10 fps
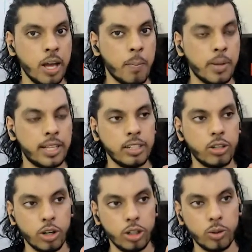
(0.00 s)
but then you're
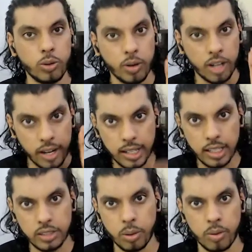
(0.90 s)
going to
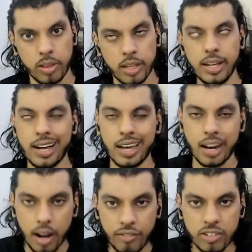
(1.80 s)
create something,
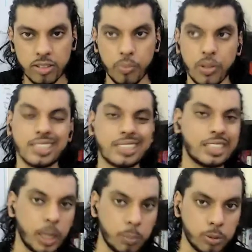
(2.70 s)
craft something,
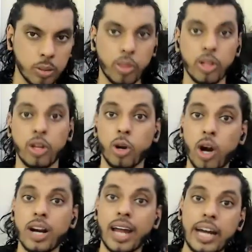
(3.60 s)
script something,
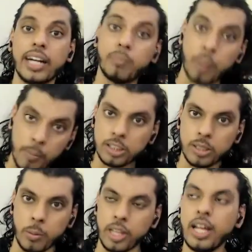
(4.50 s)
record, edit, publish
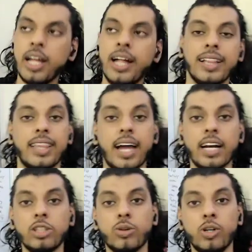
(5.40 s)
something that
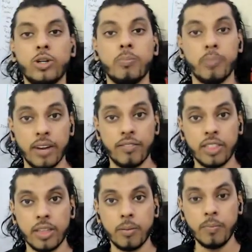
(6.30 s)
is going to
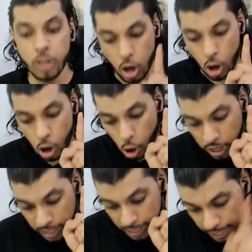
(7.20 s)
benefit them on
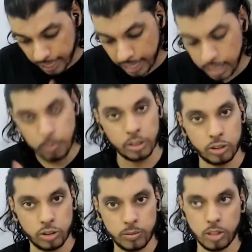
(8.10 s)
a daily basis.